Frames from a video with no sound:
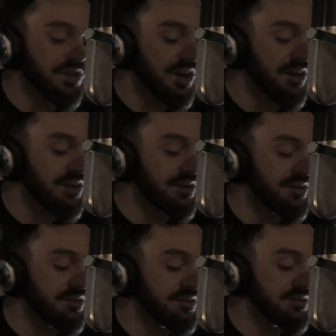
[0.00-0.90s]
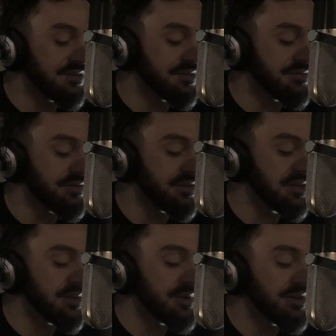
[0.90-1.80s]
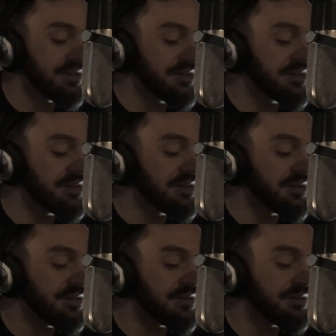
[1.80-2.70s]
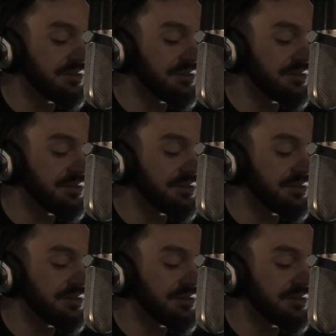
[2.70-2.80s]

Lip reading: yearn for liberty.